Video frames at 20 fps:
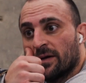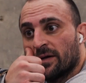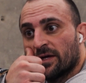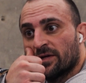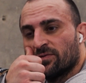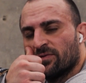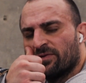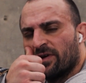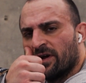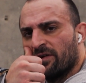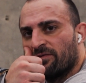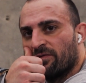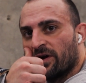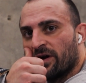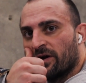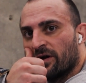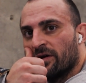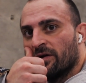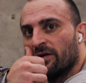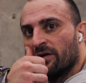Guess we've done a
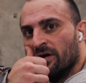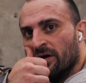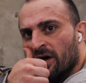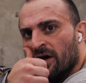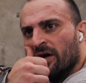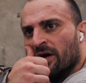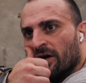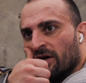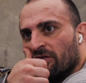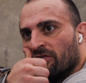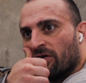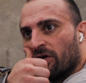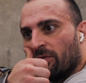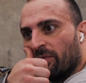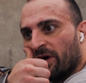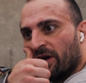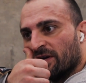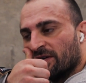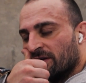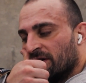fair
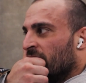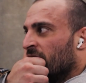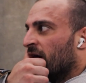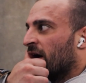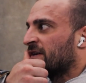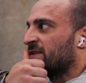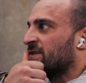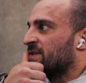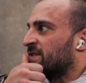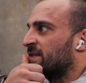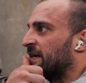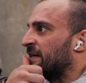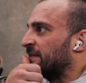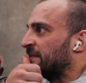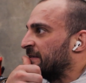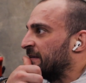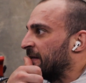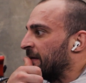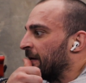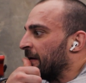amount of
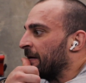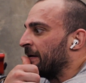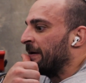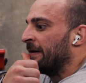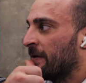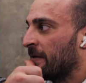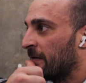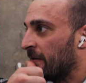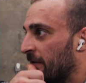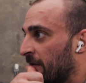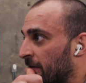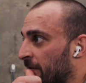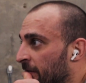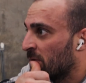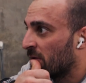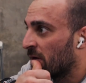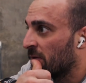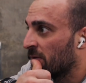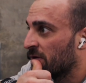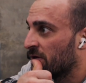exercises today. So
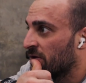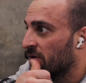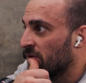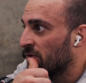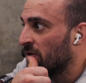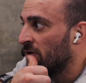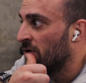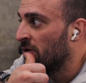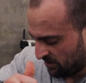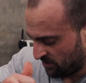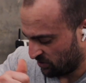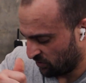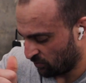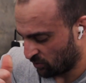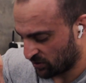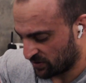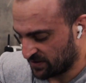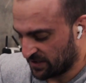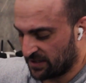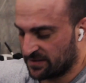probably do 2
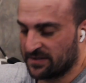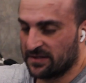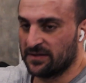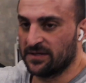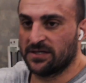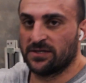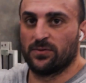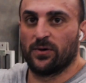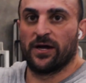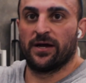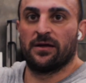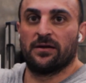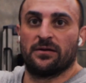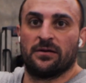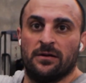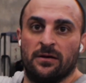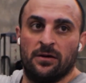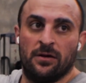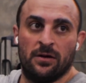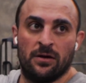more sets at this weight
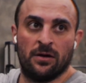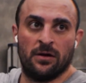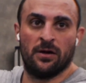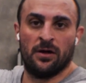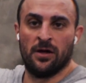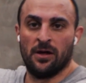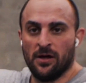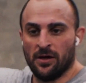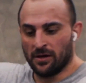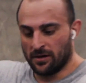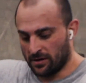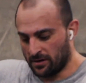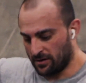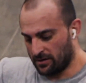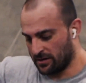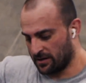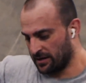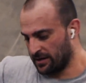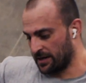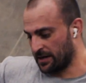and
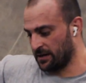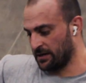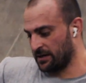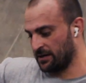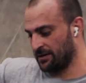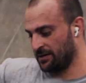call it a day.